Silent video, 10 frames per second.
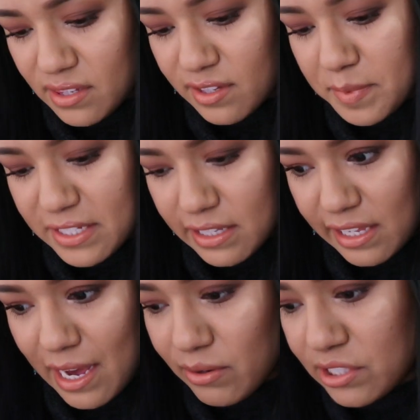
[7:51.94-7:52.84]
this is
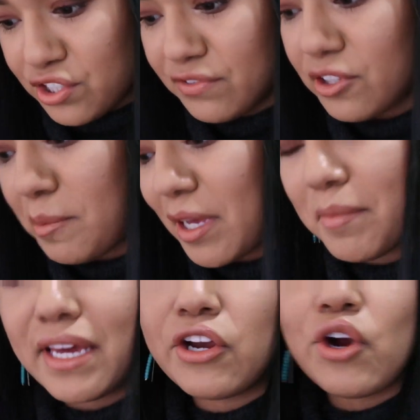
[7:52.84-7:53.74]
basically how I start filming
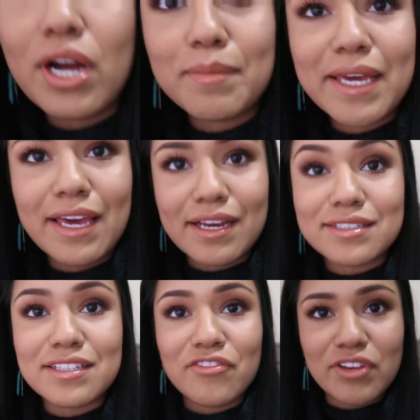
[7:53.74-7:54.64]
my crime
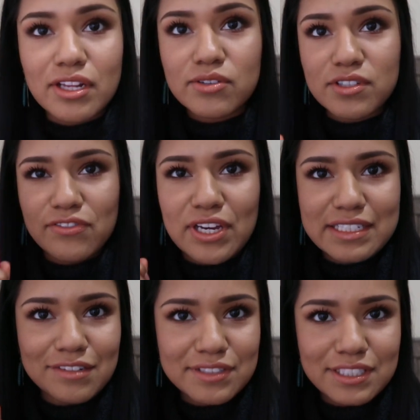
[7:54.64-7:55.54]
case videos. If you guys
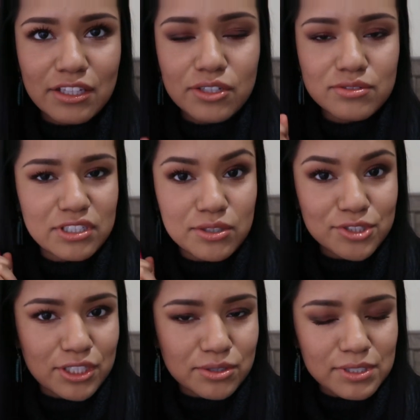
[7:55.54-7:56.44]
haven't seen those, then go
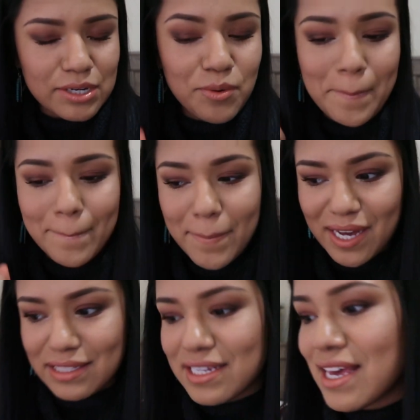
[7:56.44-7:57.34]
check those out.
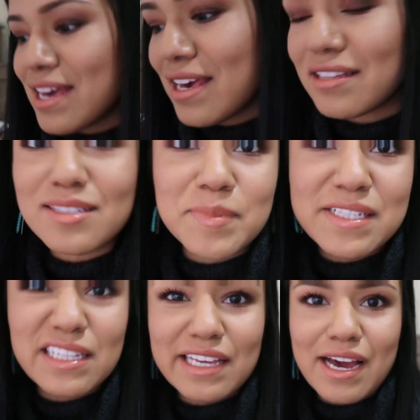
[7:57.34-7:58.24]
But this is
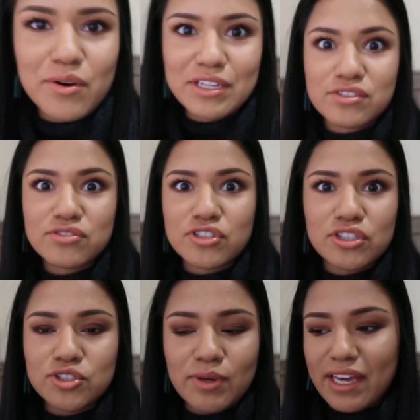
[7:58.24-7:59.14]
basically how I
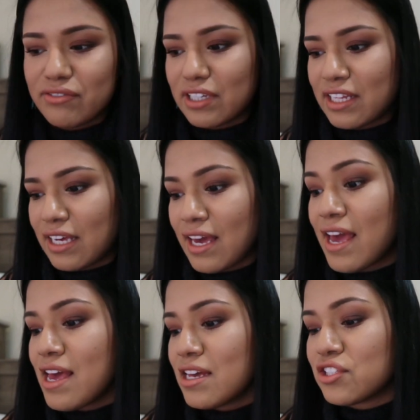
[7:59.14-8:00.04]
start doing everything
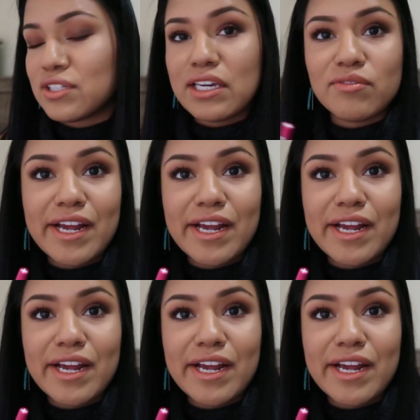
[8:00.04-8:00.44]
to get